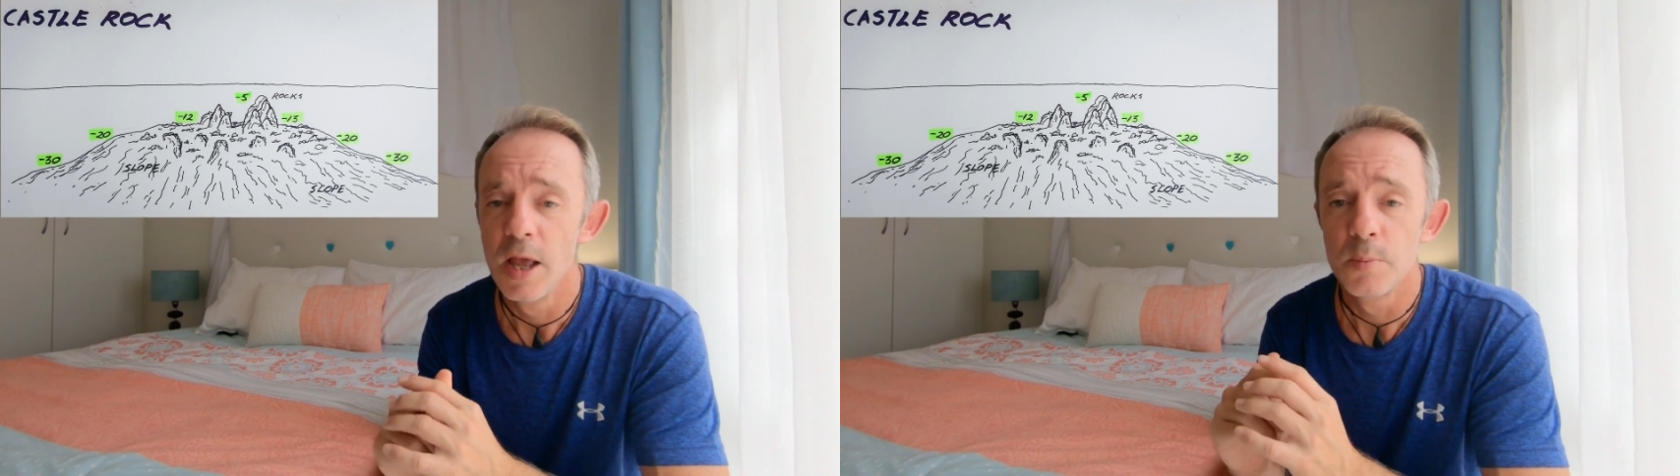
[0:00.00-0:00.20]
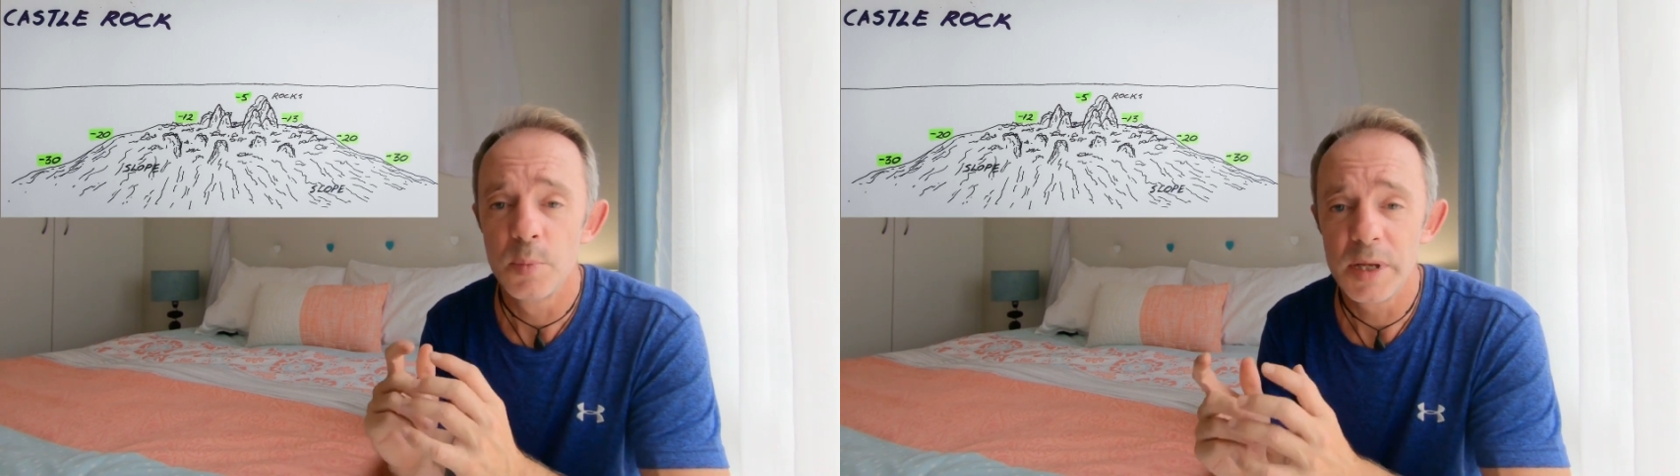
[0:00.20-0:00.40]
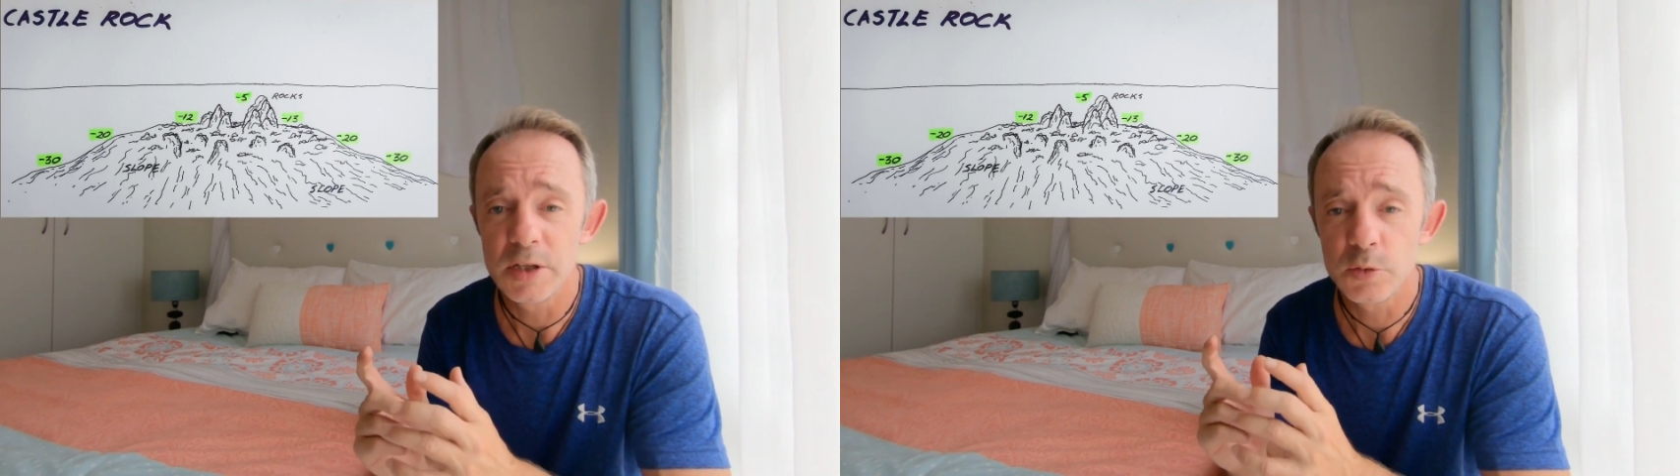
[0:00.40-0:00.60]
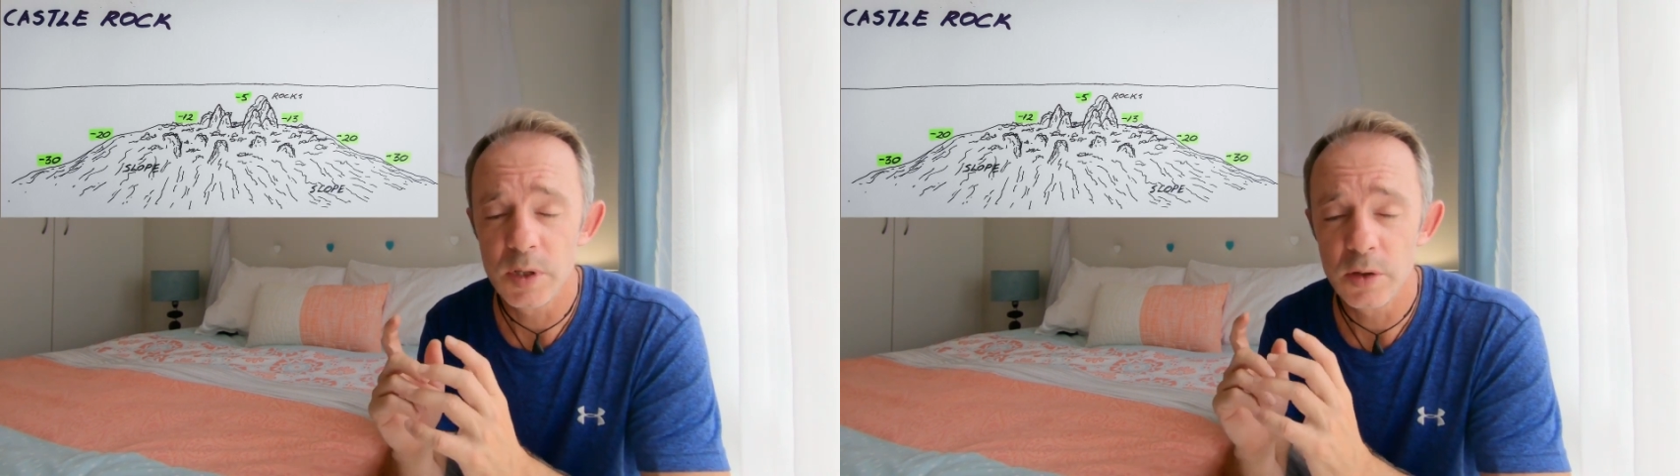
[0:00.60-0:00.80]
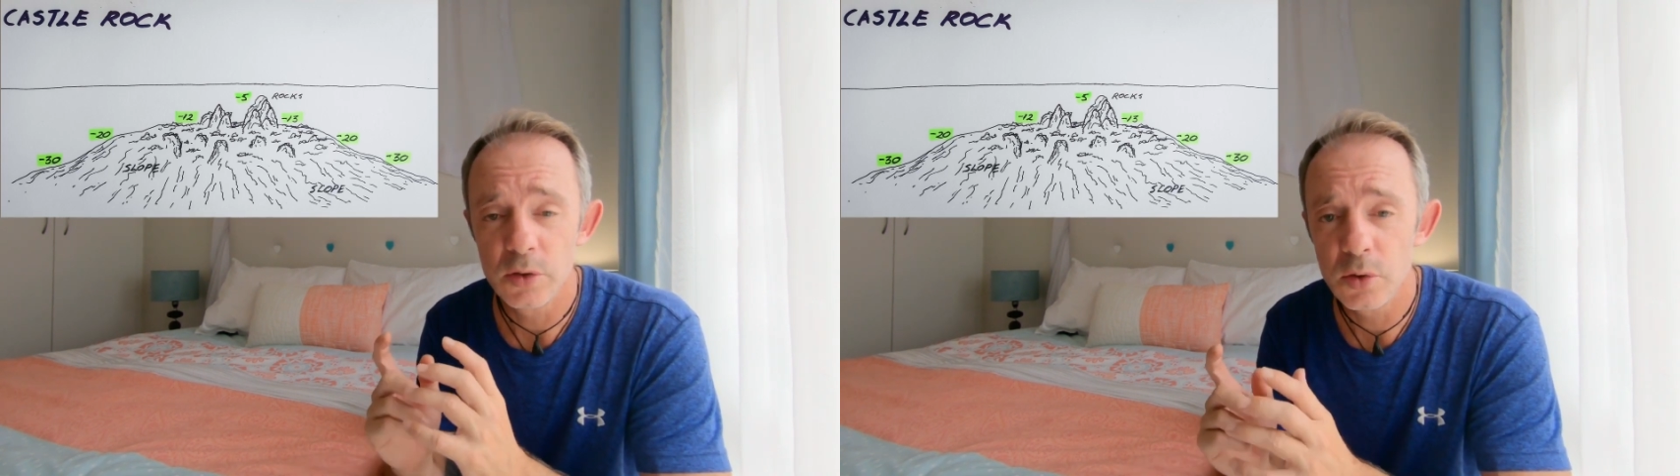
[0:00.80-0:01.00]
please, when
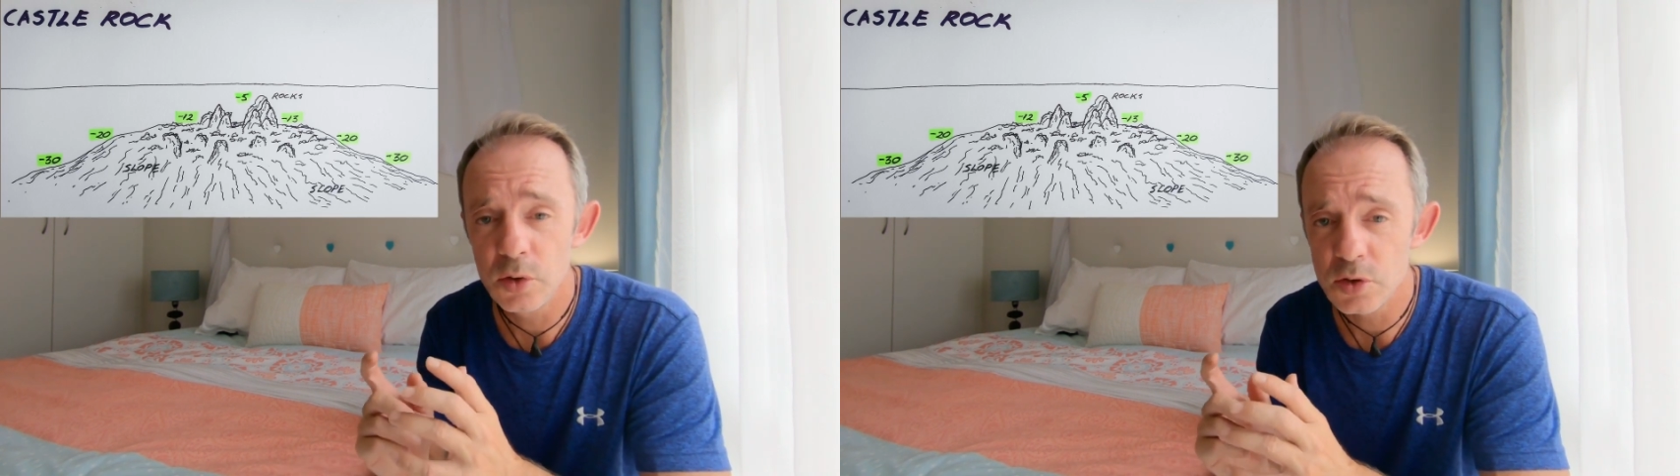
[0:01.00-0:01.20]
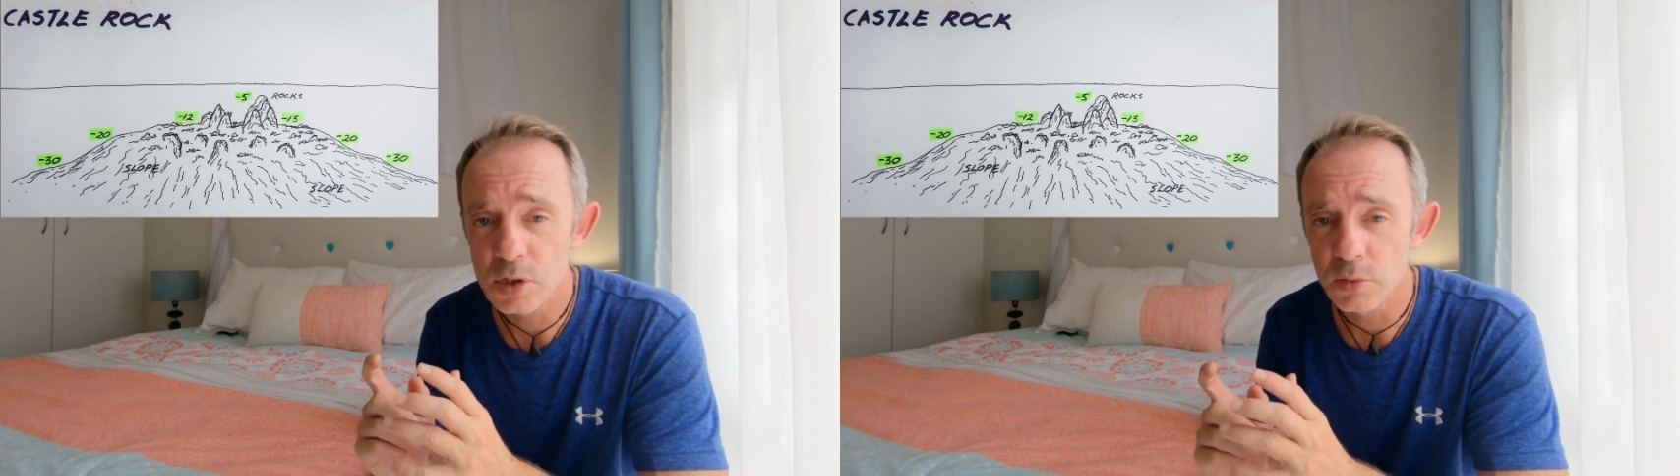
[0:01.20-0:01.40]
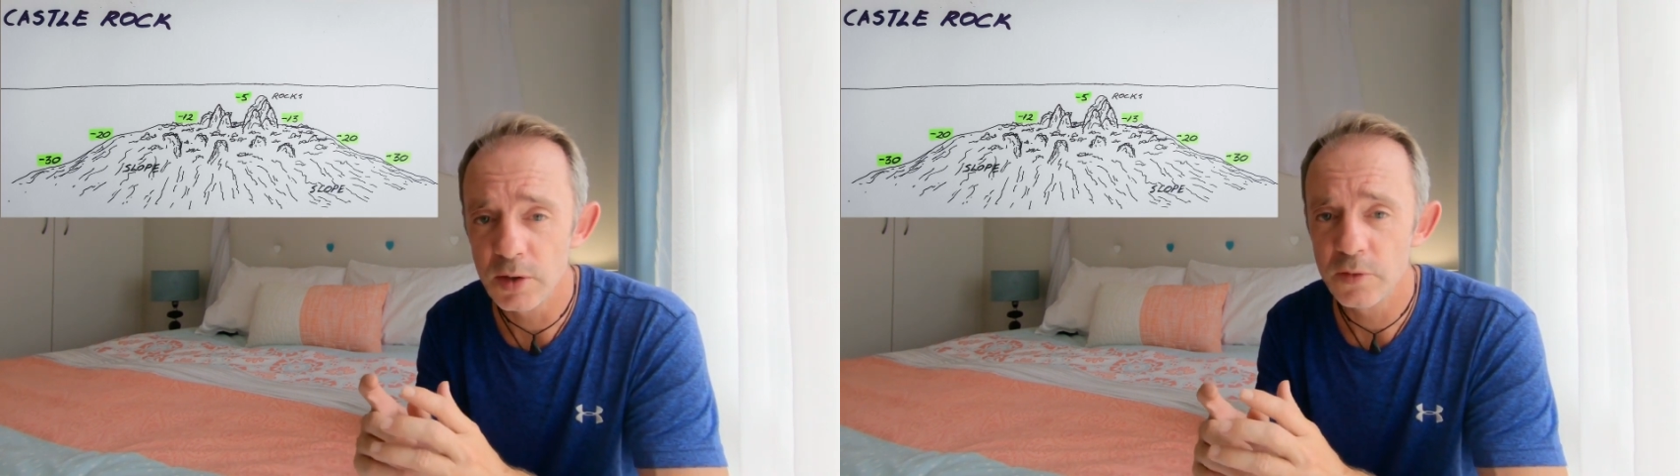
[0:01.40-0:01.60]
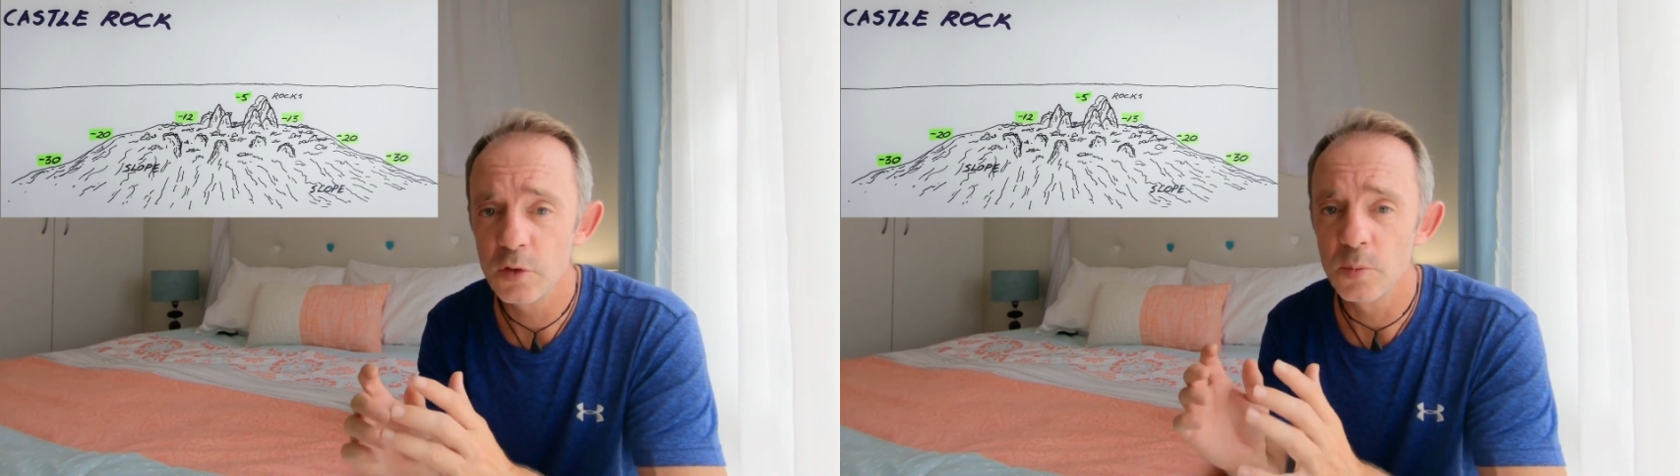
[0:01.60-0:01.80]
you do use a reef hook,